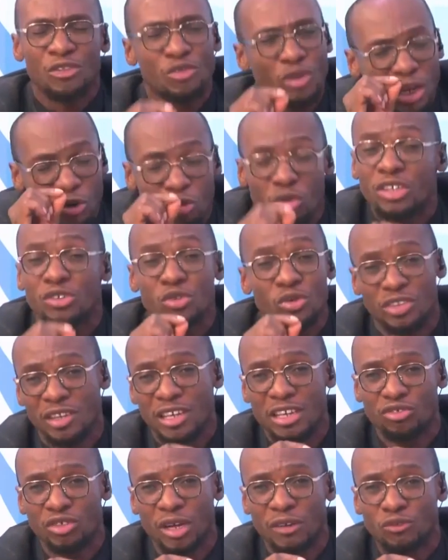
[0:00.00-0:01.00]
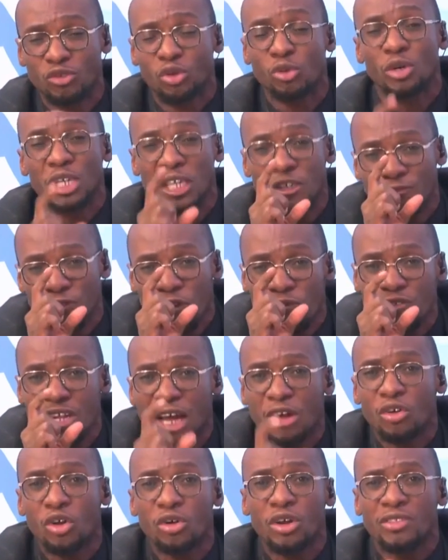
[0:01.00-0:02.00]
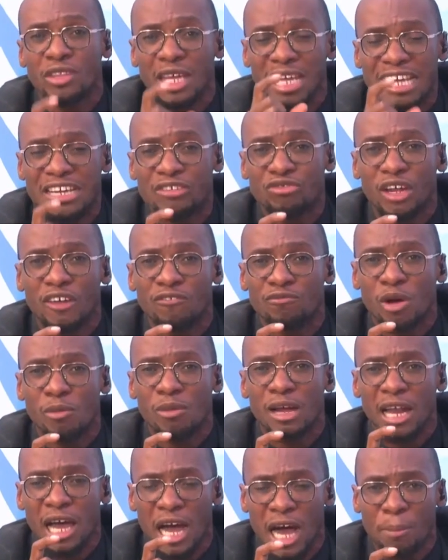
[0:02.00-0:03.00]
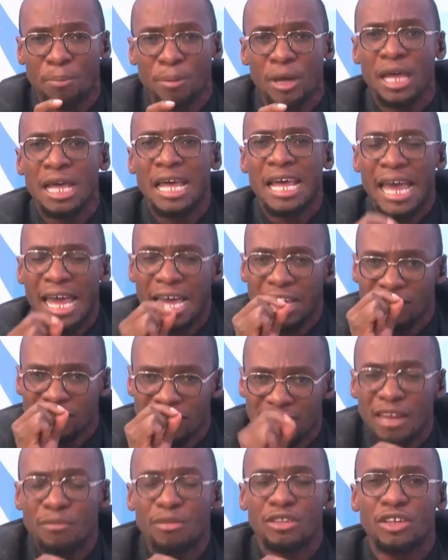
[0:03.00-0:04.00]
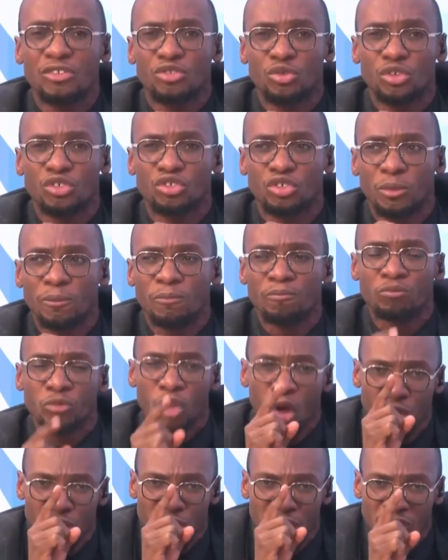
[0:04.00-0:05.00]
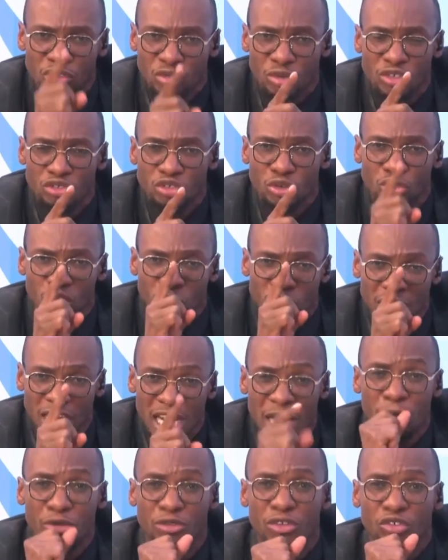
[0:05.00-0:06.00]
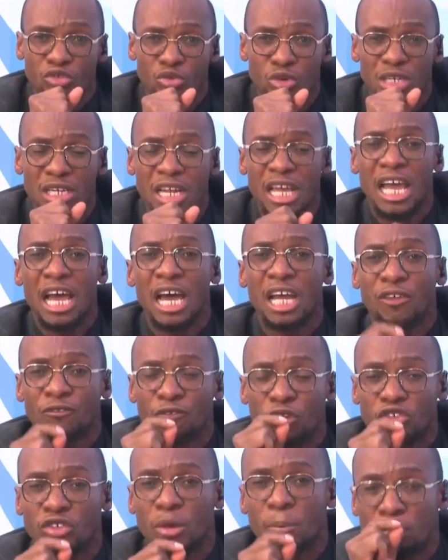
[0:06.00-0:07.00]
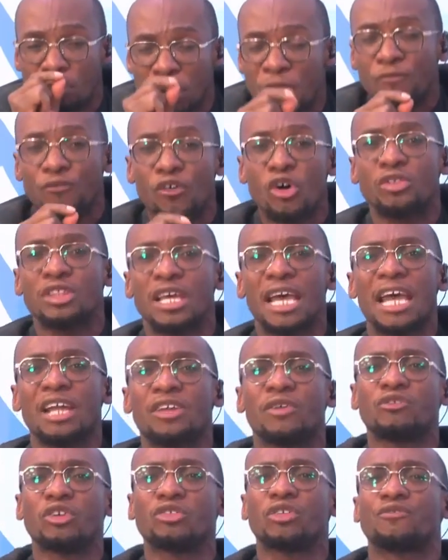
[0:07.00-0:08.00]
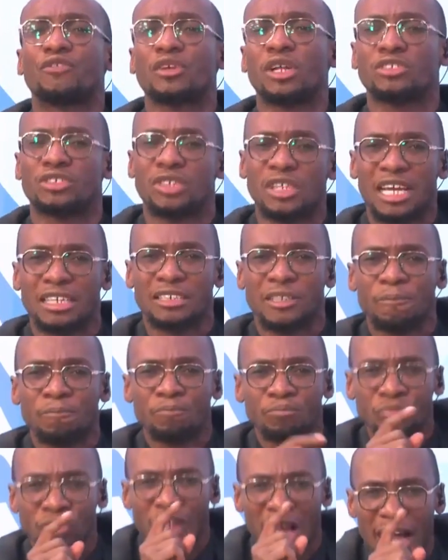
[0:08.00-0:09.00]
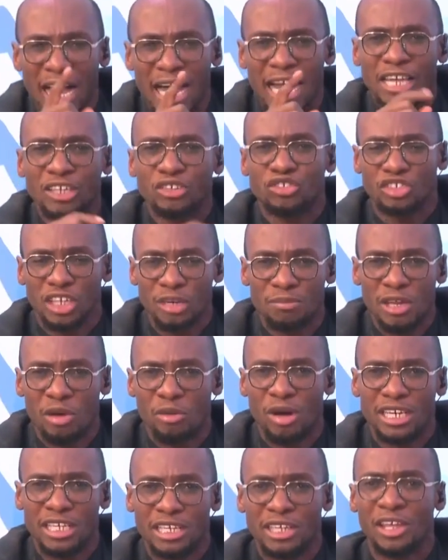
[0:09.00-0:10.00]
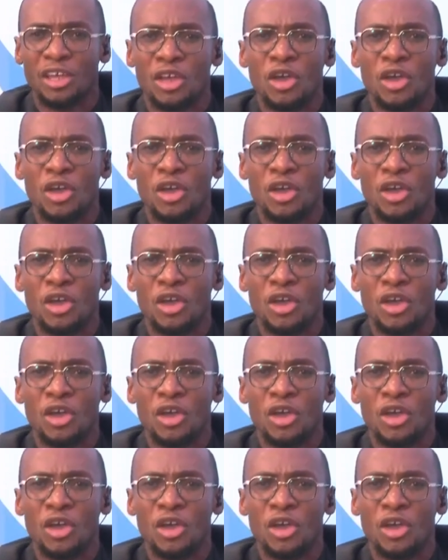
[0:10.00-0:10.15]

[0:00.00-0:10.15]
You can only use InDrive. So if you've downloaded the InDrive mobile app, send me the screenshot on the number of the screen. And of course, before the end of Dr. Furi tonight, I shall be awarding.